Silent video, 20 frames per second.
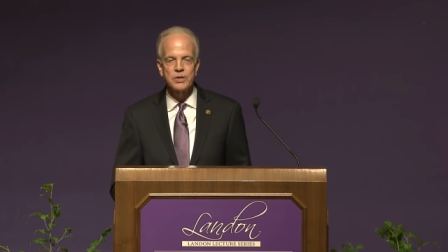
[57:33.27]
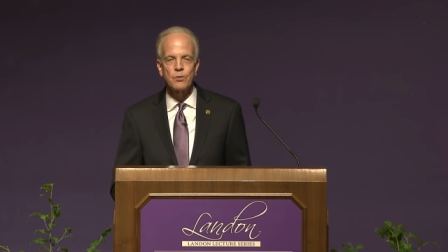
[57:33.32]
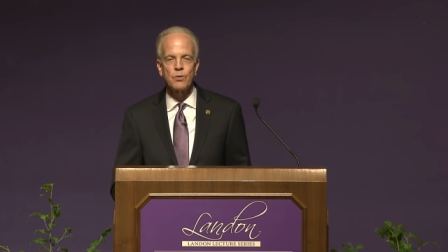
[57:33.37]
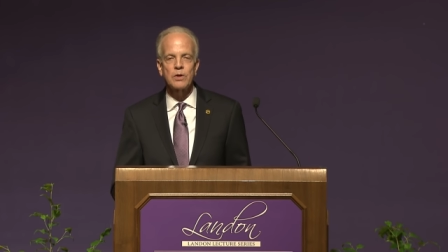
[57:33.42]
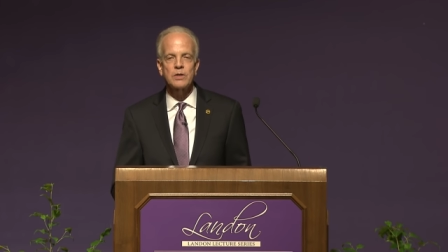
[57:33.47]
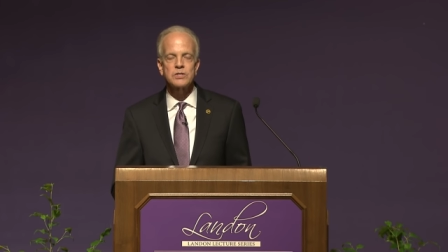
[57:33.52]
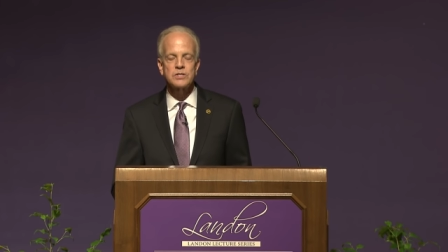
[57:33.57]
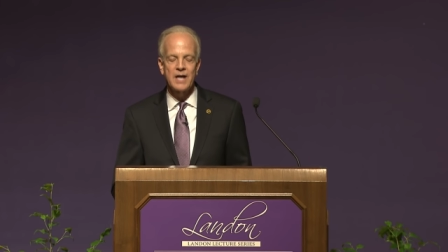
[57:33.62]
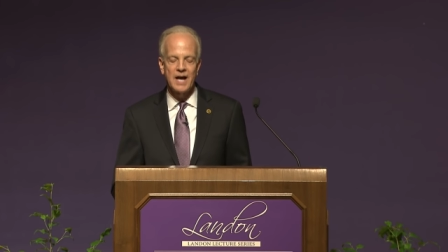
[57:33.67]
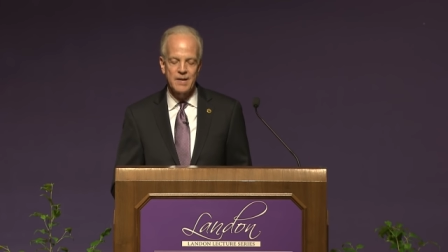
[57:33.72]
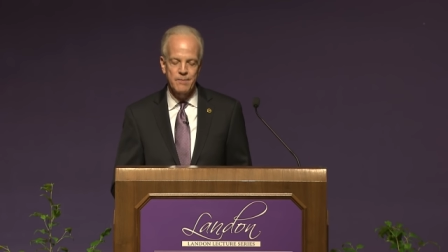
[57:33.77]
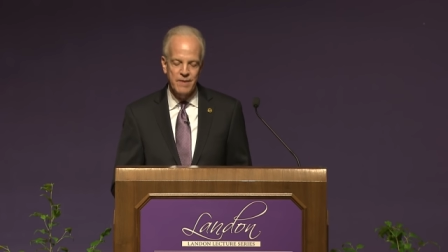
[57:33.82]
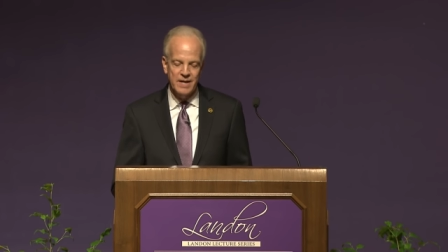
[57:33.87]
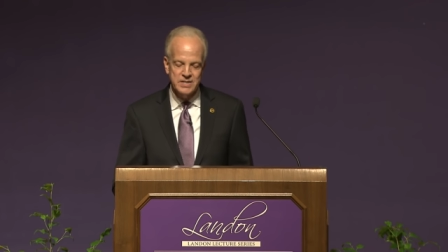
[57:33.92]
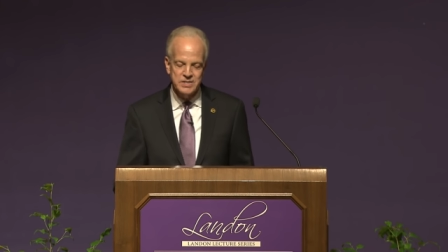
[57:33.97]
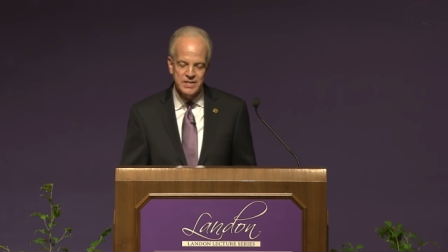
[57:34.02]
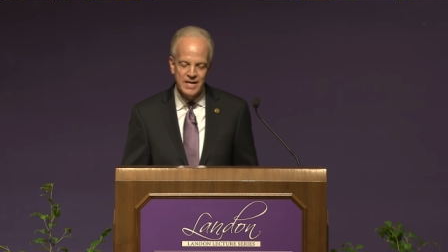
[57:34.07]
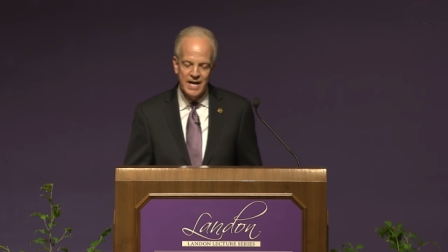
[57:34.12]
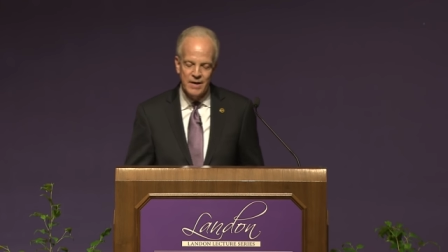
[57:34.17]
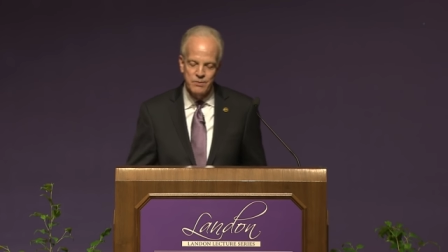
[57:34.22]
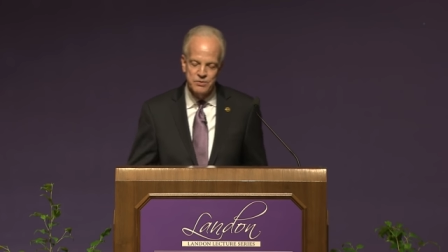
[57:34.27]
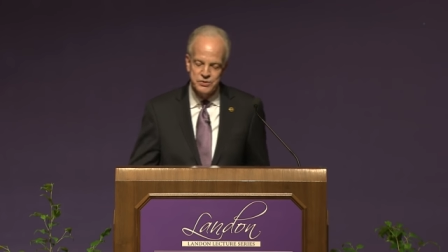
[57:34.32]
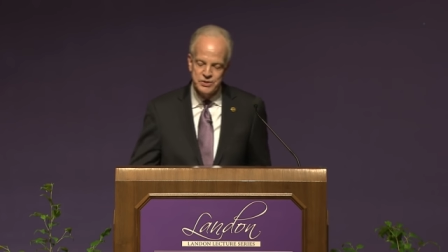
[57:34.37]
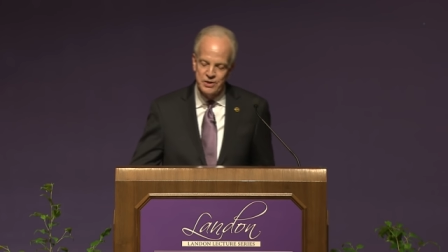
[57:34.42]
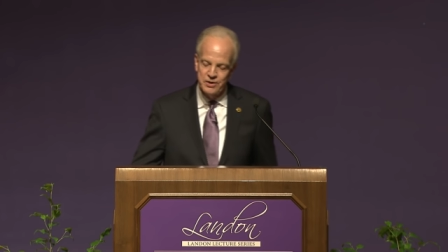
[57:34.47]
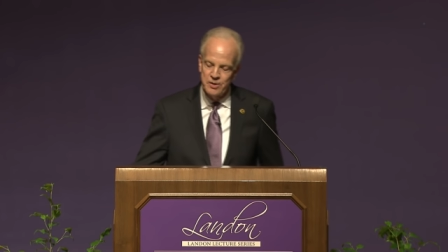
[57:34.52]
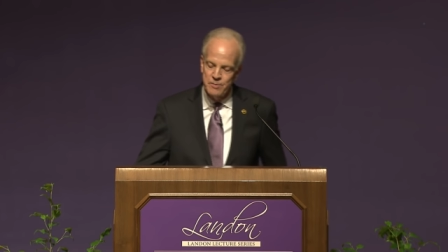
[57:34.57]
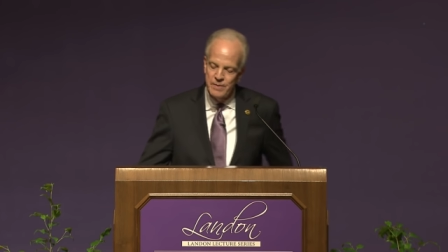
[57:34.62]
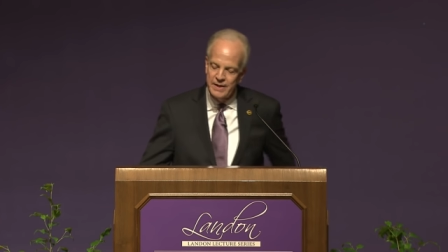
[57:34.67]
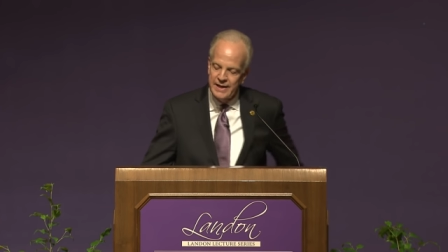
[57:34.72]
work side by side with
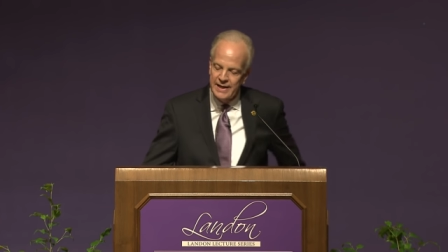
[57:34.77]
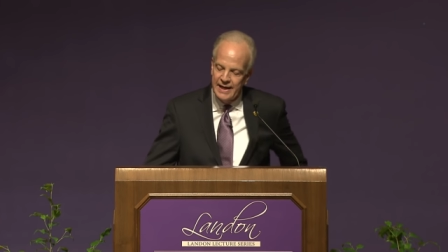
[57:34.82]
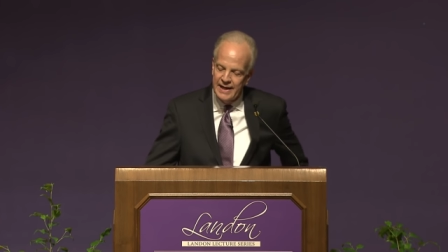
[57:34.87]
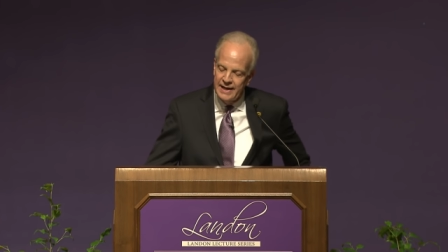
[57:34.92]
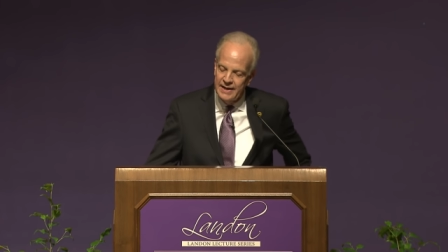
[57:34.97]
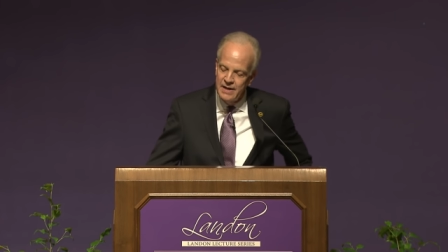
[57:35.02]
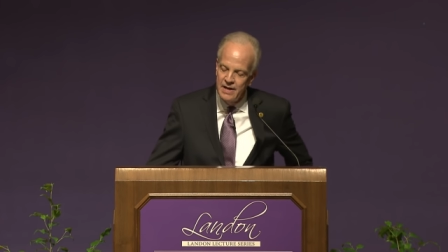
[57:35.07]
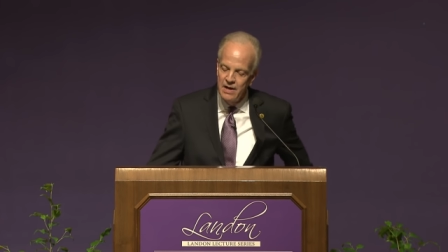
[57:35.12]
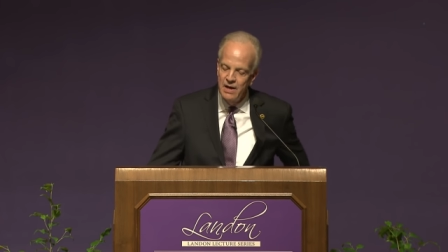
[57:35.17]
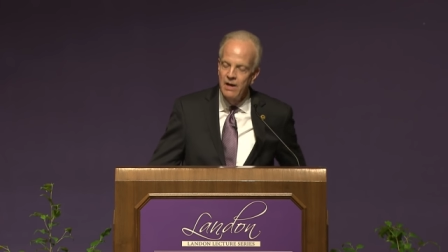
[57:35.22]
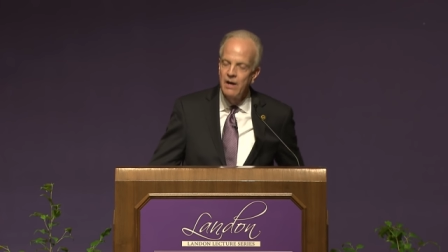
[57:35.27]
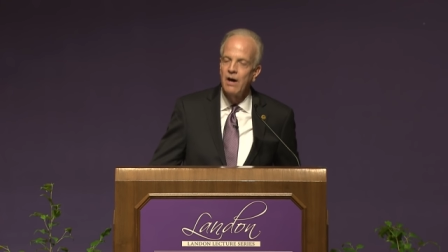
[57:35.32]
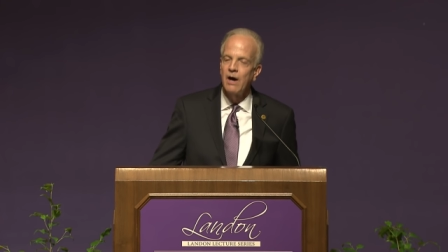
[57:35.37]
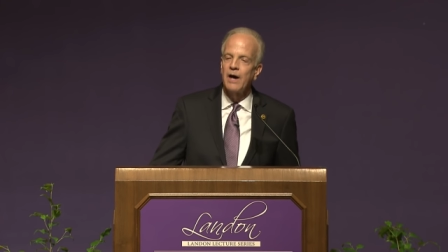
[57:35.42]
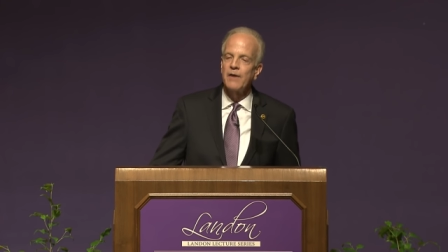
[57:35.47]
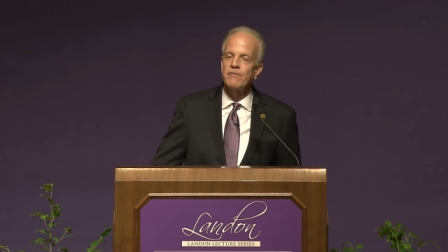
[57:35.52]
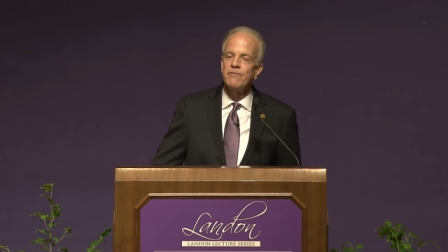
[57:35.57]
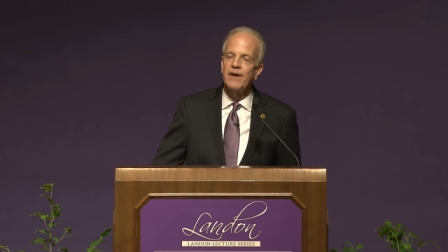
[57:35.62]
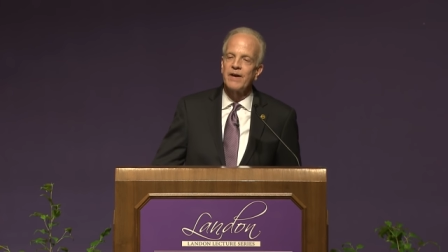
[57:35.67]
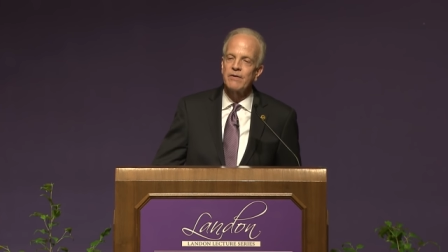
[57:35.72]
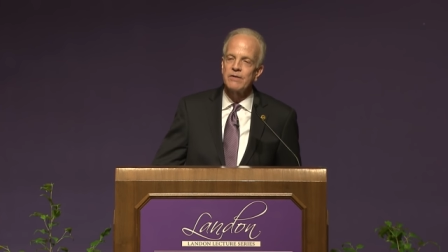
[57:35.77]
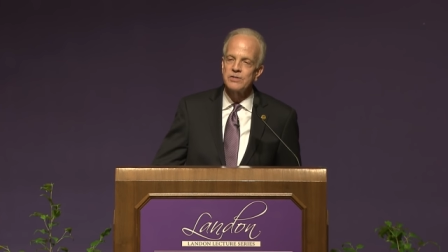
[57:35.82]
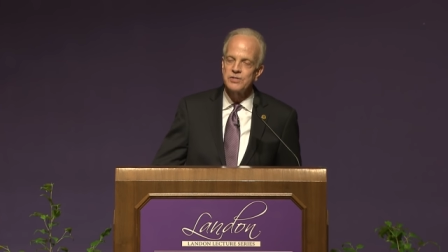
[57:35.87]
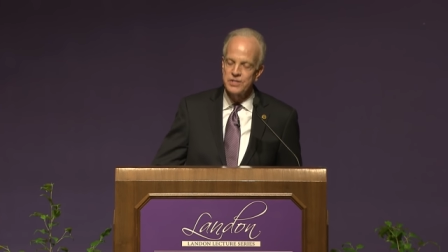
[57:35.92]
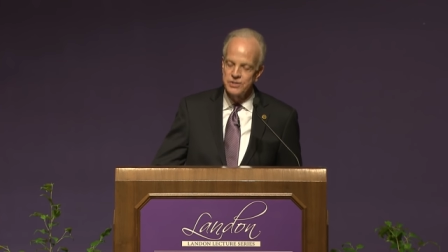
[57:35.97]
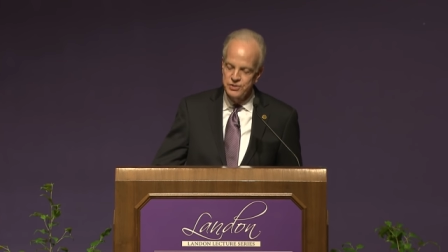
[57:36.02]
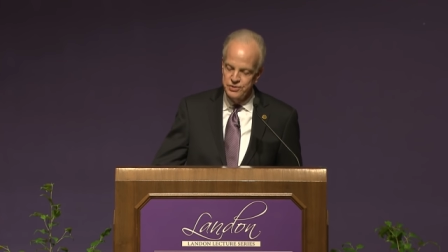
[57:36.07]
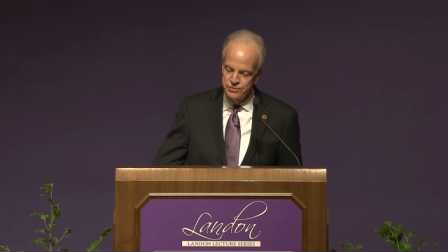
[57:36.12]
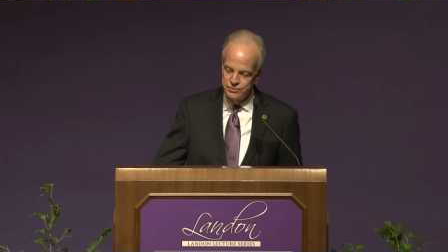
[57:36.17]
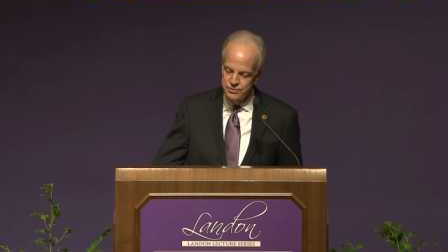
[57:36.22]
Senator McCain on veterans
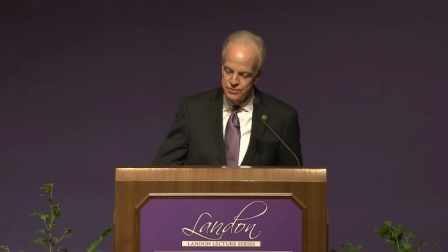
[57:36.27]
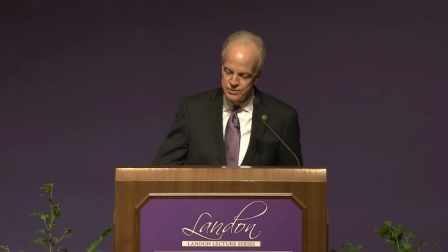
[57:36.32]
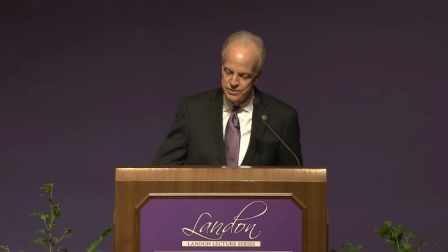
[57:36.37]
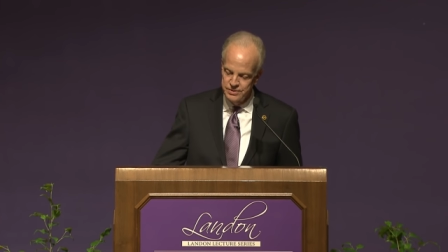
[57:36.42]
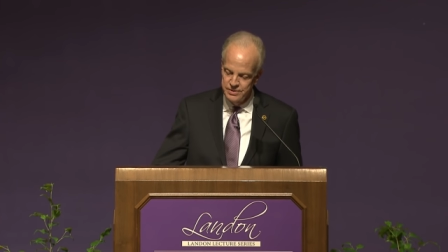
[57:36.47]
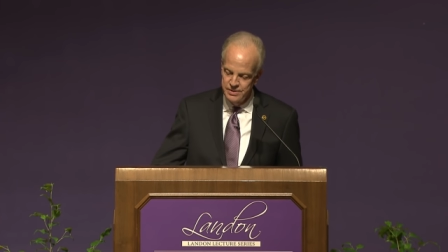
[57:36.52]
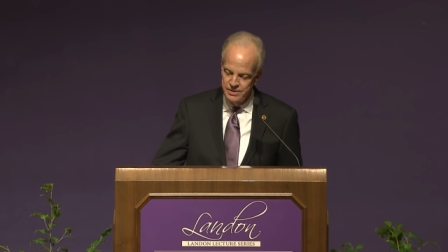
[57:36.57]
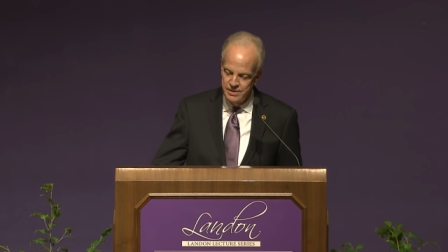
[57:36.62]
issues,